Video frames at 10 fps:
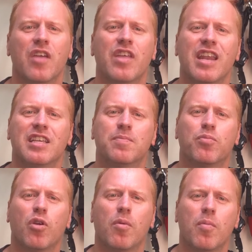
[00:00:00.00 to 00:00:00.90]
then it's
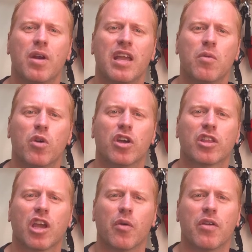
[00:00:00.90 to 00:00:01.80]
probably worth
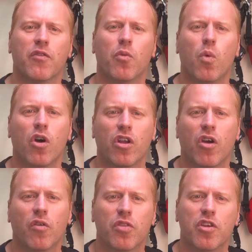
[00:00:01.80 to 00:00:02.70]
going for one
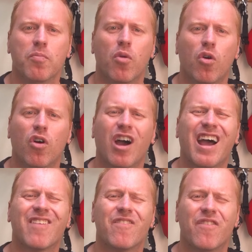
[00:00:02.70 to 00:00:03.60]
of the more
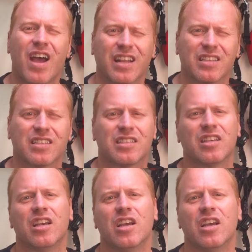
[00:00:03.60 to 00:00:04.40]
advanced